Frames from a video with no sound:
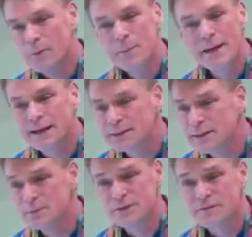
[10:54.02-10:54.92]
We make
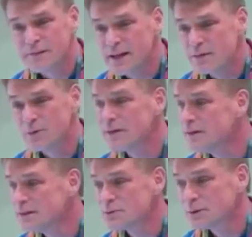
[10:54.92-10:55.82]
leaps of faith
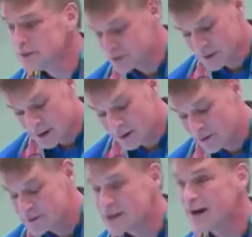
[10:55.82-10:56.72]
within this religion
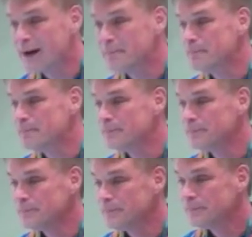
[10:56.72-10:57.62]
all the time.
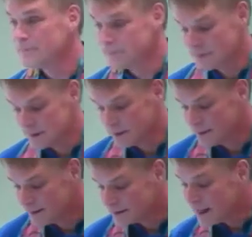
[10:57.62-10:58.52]

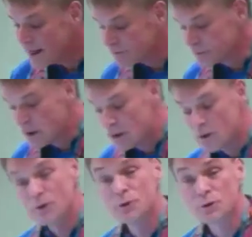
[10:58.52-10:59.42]
Lifelong